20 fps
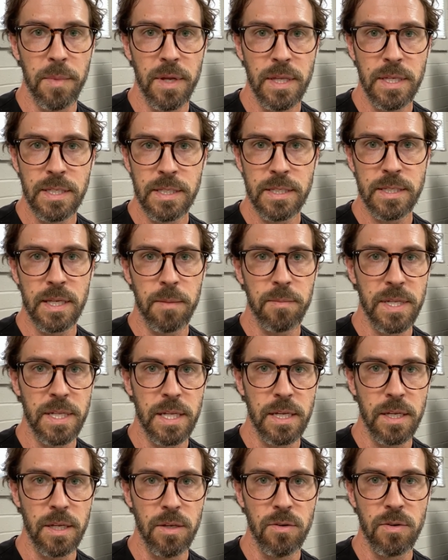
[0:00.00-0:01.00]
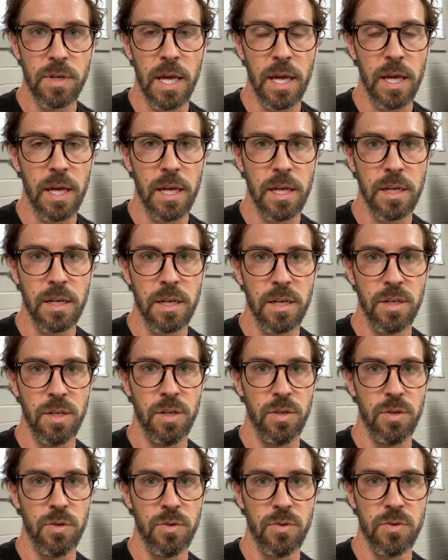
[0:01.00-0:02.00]
This is something that you can
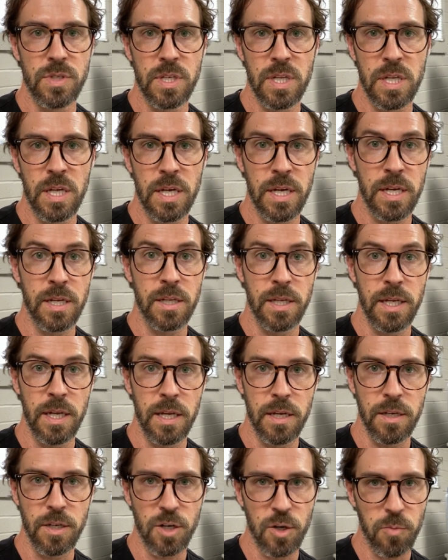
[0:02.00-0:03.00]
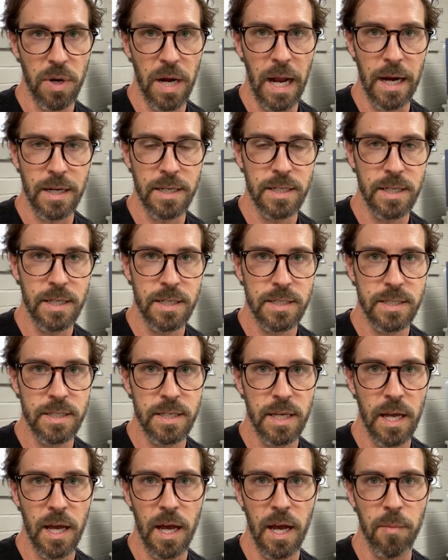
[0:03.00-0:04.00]
use clinically in your
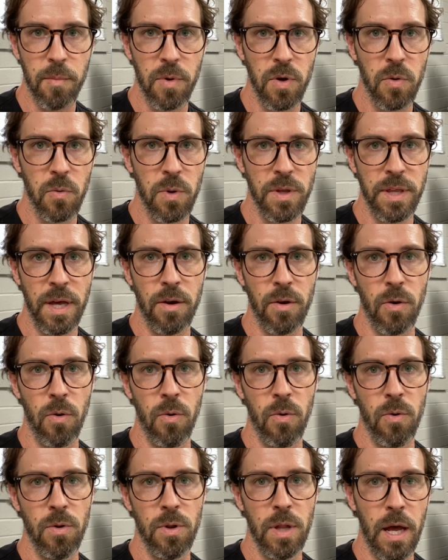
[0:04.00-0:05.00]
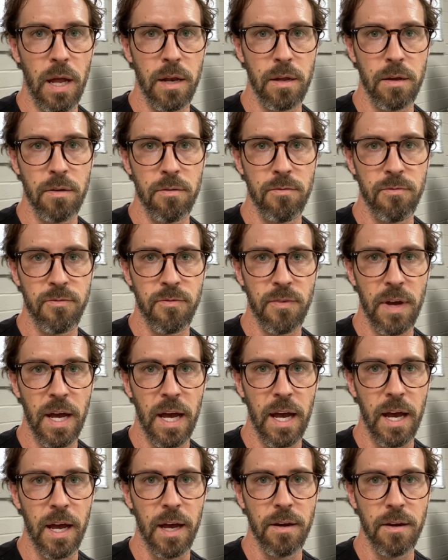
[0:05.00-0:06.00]
practice without a whole lot
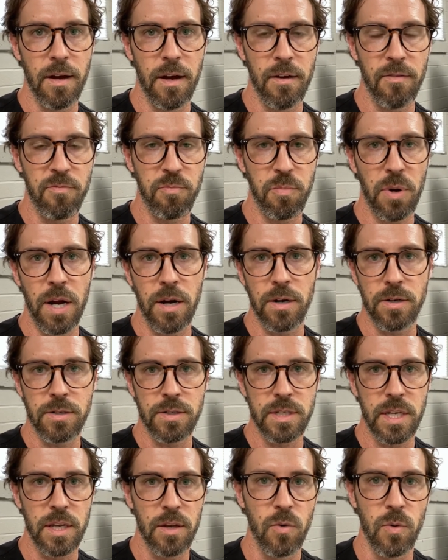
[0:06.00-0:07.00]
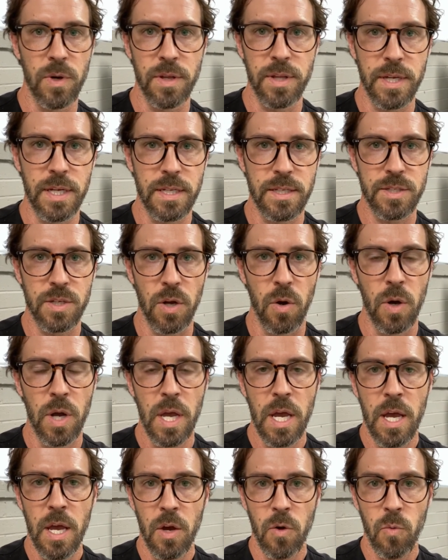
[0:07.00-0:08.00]
of prior skill with it. So
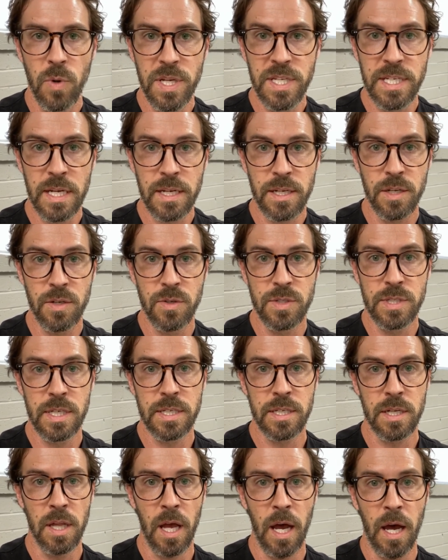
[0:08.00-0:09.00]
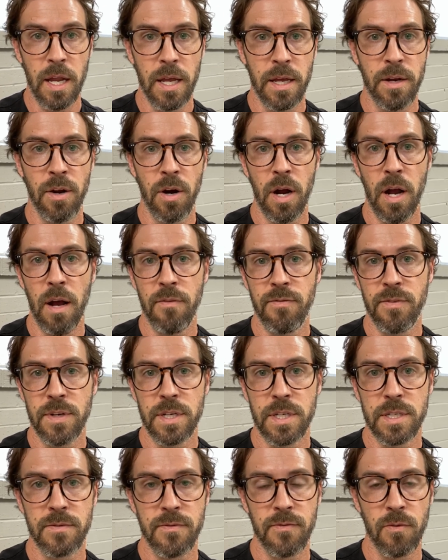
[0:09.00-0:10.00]
we tend to use this a lot in our
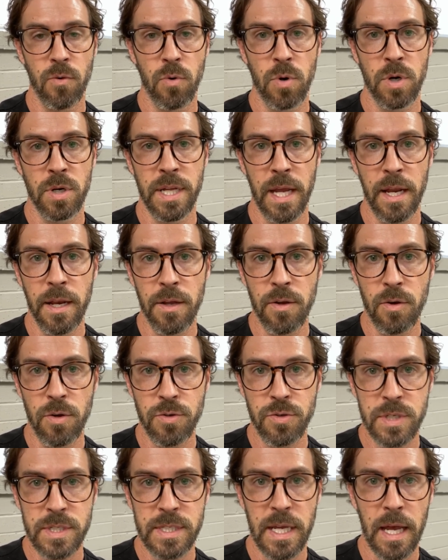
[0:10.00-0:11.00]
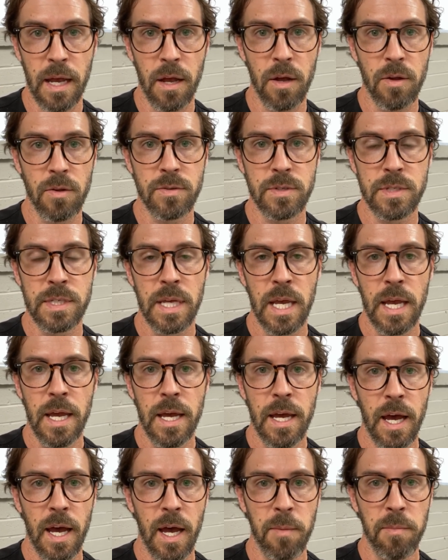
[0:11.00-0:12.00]
office for dating ultrasounds,
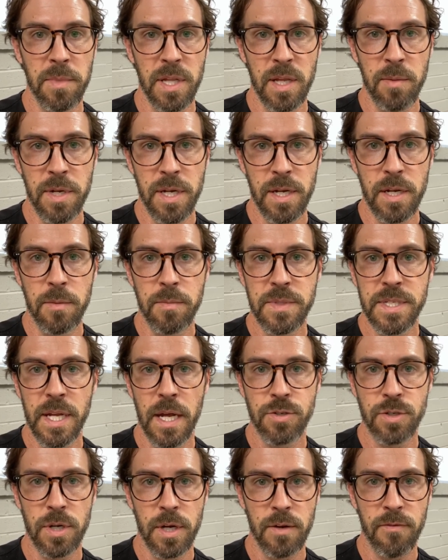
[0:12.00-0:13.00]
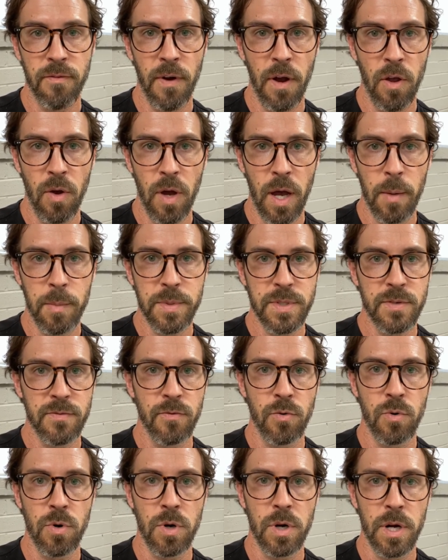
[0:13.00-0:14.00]
limited obstetric follow-ups
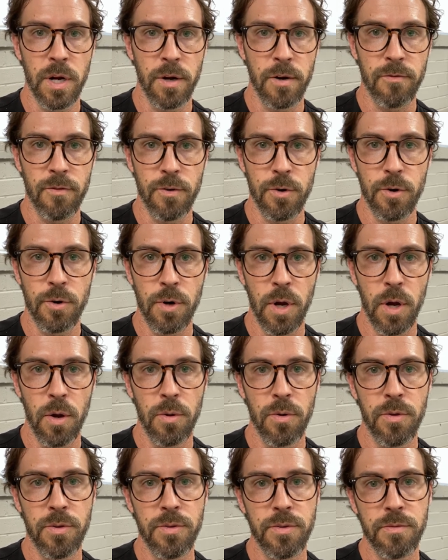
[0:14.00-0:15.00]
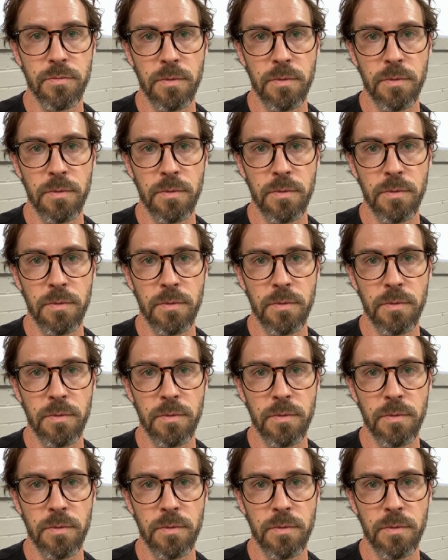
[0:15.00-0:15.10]
for interval growth,